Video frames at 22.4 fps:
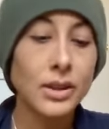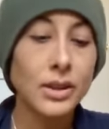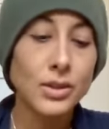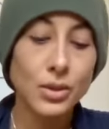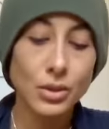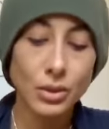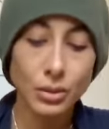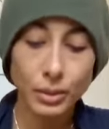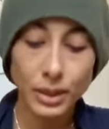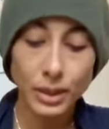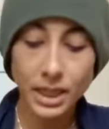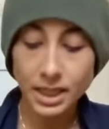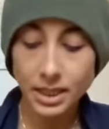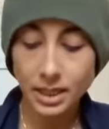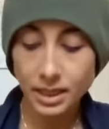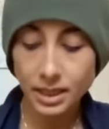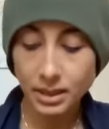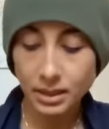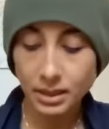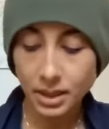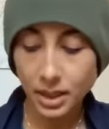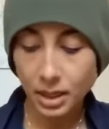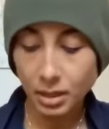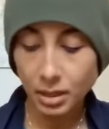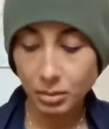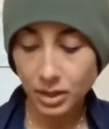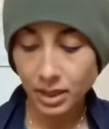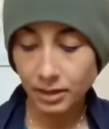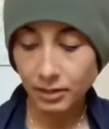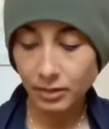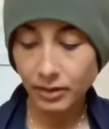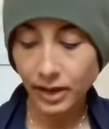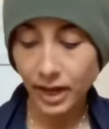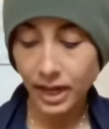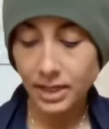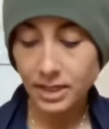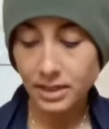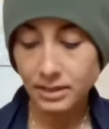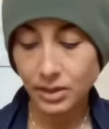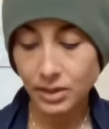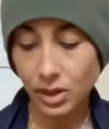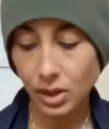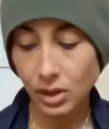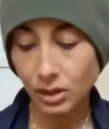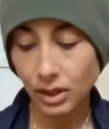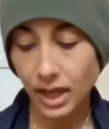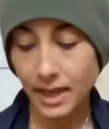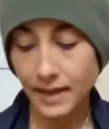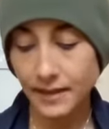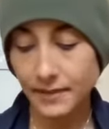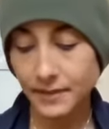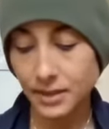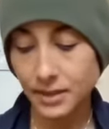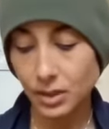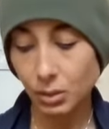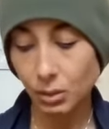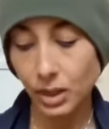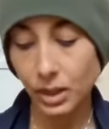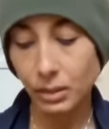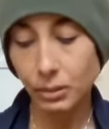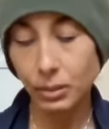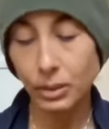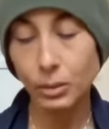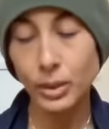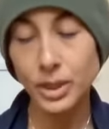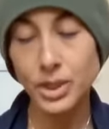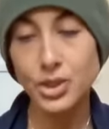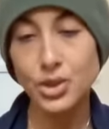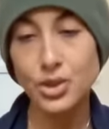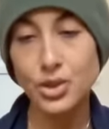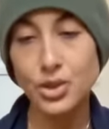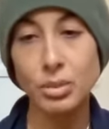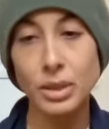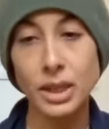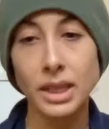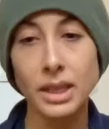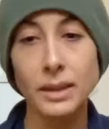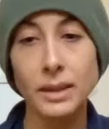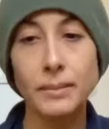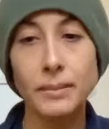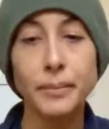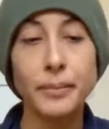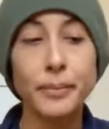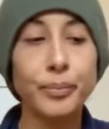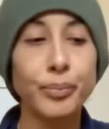so that we can be effective in our lives in the way we wish to be.